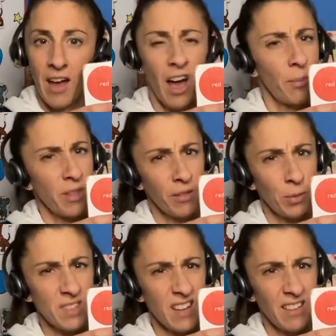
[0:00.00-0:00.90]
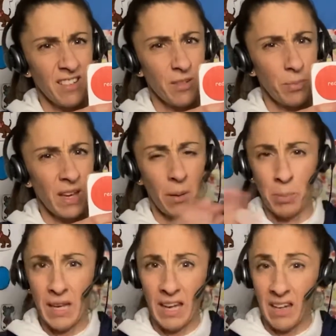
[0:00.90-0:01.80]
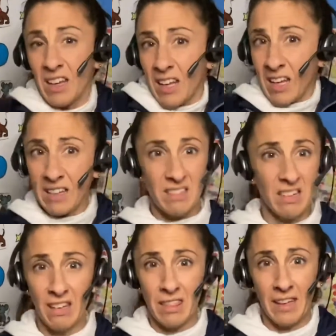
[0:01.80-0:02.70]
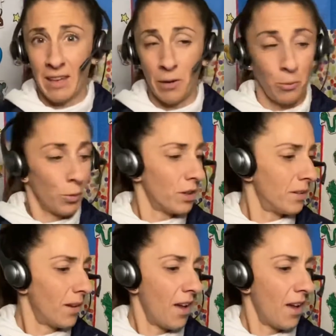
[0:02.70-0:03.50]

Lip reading: This one tends to be a big hit and I didn't think it would,